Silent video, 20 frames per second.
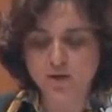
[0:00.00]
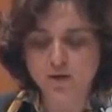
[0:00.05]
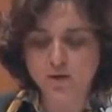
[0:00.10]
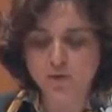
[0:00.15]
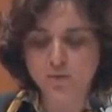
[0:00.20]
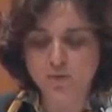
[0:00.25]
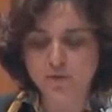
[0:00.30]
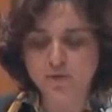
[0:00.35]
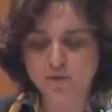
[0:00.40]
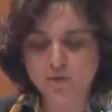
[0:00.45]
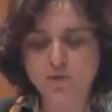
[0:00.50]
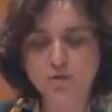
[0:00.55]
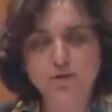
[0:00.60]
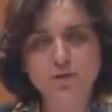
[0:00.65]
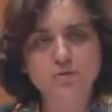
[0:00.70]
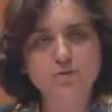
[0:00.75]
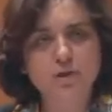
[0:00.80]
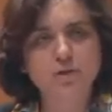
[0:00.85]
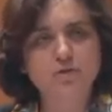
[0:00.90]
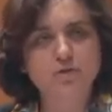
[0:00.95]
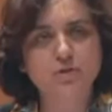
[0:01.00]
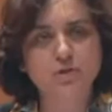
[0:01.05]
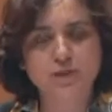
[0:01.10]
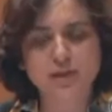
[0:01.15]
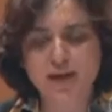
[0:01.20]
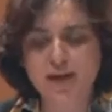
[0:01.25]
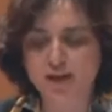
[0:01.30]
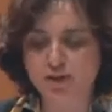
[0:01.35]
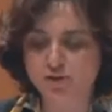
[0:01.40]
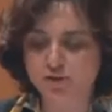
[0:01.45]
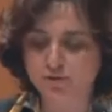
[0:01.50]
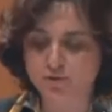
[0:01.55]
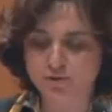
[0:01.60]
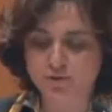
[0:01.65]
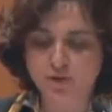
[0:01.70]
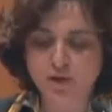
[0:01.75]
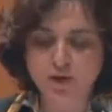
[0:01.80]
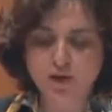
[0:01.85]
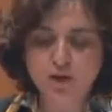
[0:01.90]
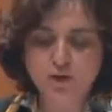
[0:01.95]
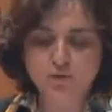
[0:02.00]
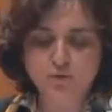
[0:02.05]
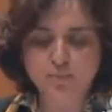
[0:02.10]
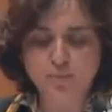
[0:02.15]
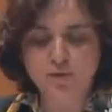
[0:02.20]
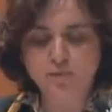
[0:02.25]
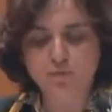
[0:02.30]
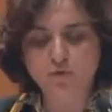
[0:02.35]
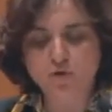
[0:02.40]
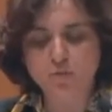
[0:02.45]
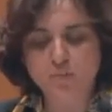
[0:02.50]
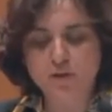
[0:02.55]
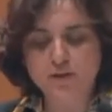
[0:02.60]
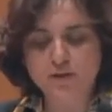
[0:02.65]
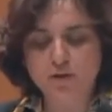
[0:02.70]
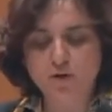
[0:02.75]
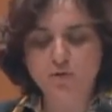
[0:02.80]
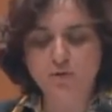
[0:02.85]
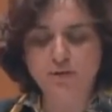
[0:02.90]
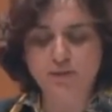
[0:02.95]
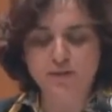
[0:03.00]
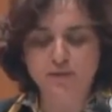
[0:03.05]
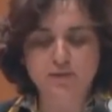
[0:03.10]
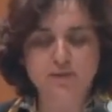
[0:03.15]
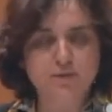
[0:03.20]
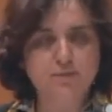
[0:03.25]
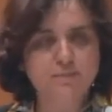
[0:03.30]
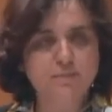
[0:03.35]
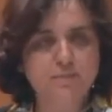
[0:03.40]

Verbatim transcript: with conscious associations to performance and audience.